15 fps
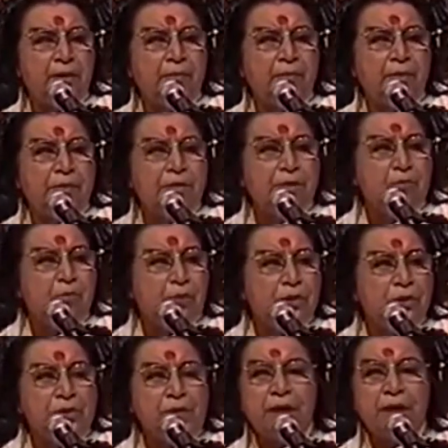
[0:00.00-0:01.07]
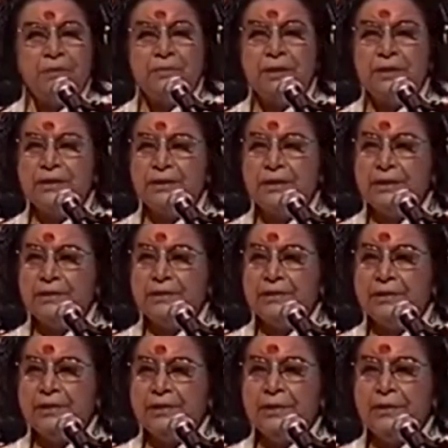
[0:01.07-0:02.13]
Maybe the modern times are
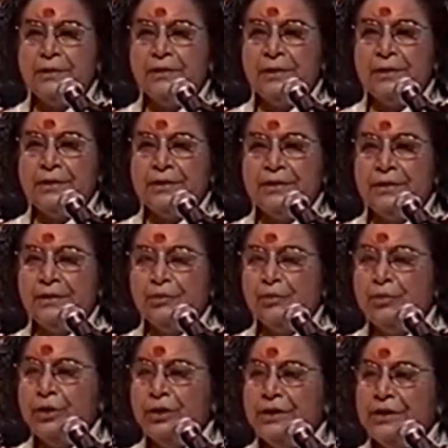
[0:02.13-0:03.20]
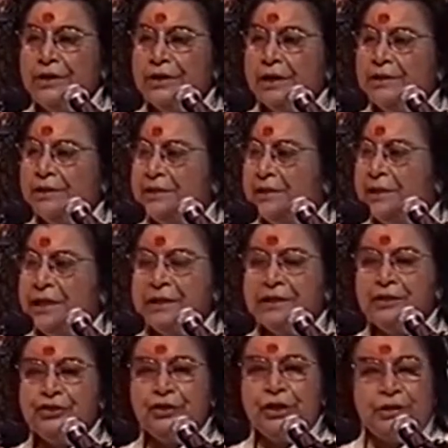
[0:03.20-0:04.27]
such that the kundalini rises like a
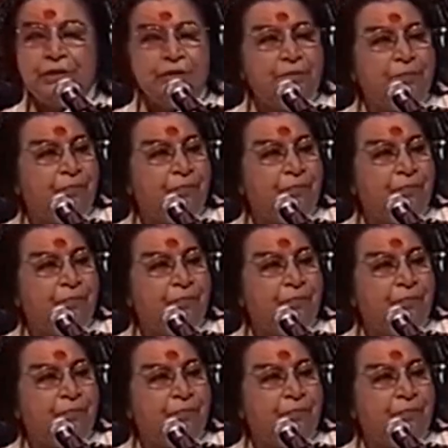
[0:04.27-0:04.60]
jet.